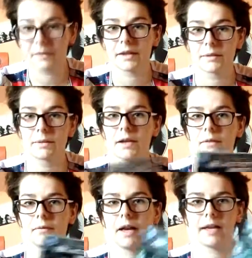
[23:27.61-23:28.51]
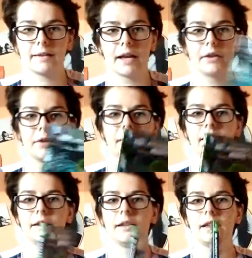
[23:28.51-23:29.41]
This one is
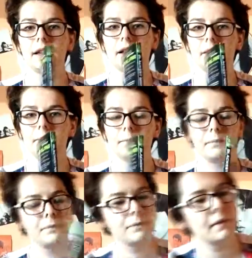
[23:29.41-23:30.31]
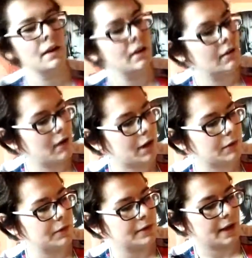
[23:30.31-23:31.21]
actually the,
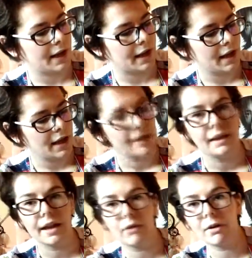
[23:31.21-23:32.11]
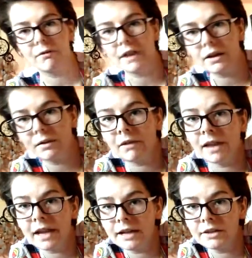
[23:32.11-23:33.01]
how do you say it? The graphic
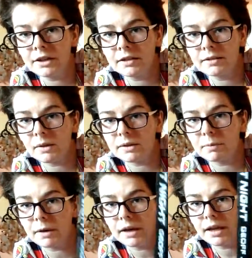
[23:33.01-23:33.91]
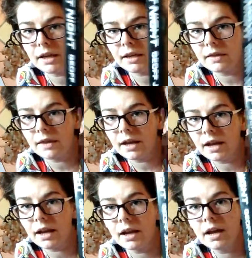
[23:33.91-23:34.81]
novel edition, so it's pretty
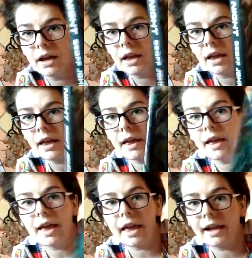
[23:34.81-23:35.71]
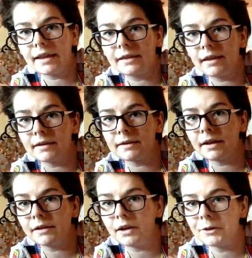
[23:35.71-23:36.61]
thick. And it does
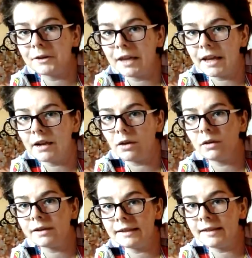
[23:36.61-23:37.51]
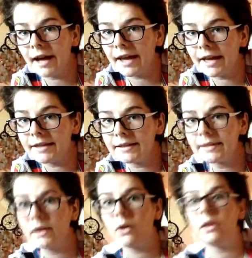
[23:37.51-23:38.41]
not contain all the
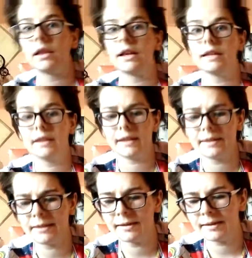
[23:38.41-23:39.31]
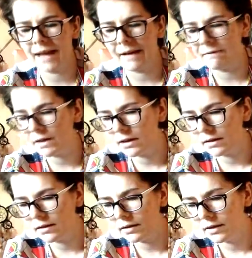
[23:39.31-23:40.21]
tie-ins, only the 7,
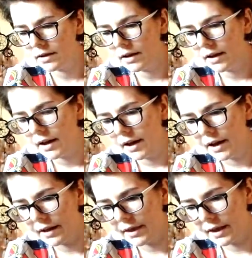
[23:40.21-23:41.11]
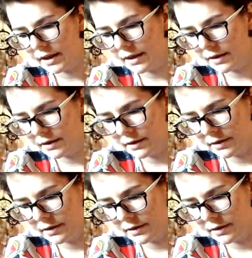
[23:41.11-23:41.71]
I think